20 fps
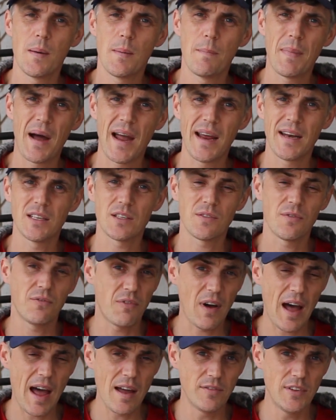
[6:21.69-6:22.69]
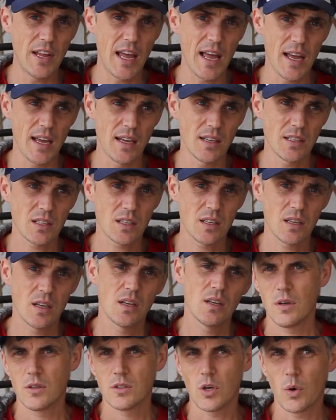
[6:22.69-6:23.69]
minus 5 days.
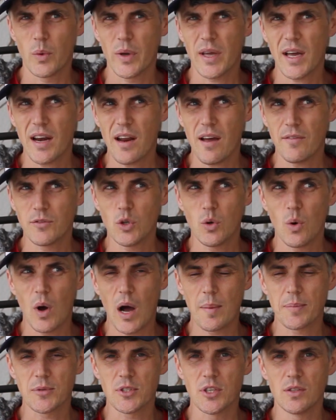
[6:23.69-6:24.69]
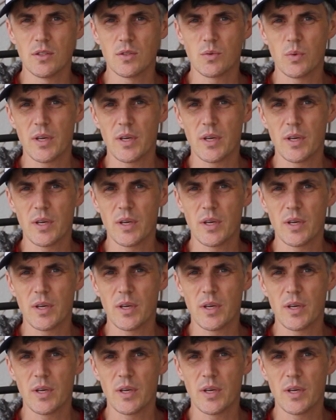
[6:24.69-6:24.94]
So we kind of have two options.